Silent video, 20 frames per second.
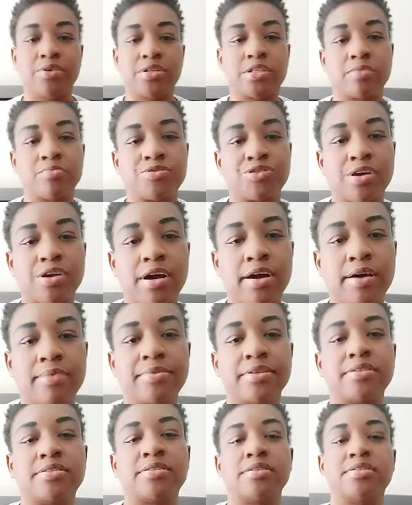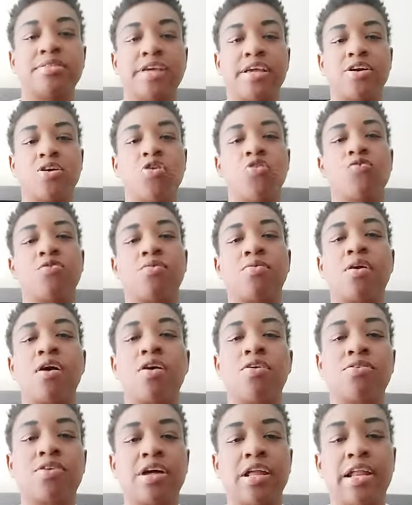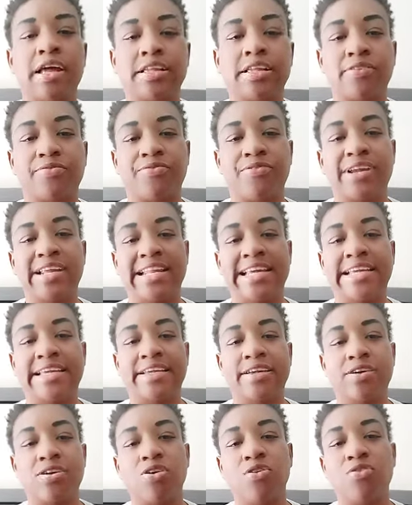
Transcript: Tribe, this is a overall collective reading.